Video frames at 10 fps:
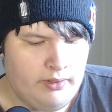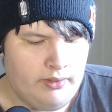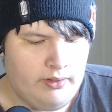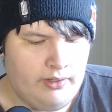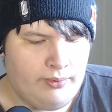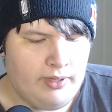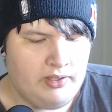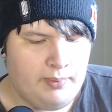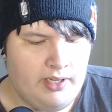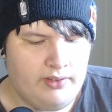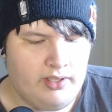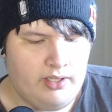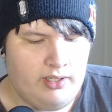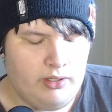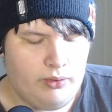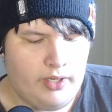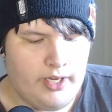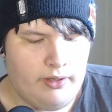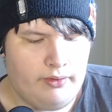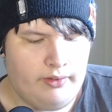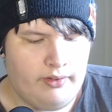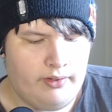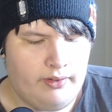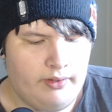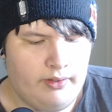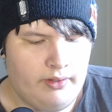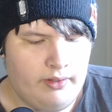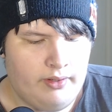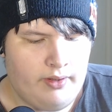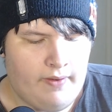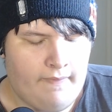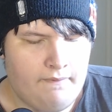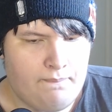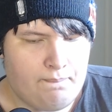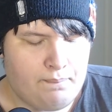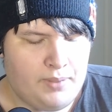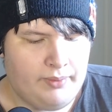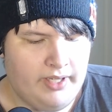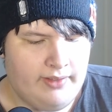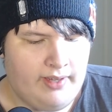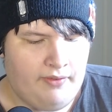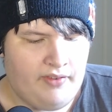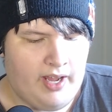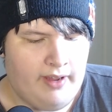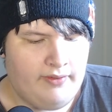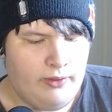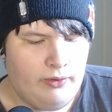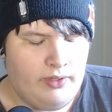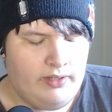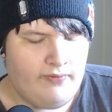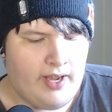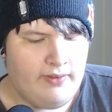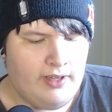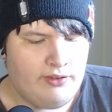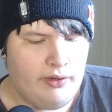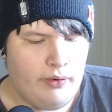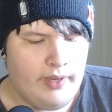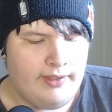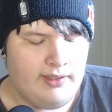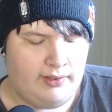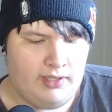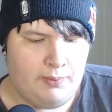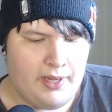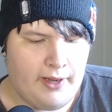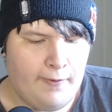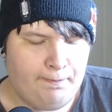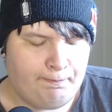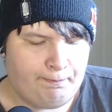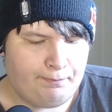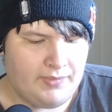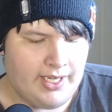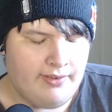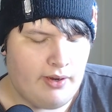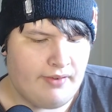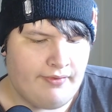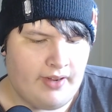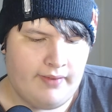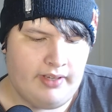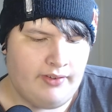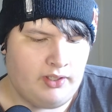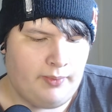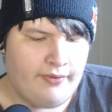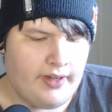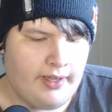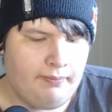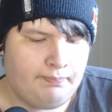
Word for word: this recipe is going to need around probably I'd say five to five days to a week to steep out. I'd say around five days it'll be fine.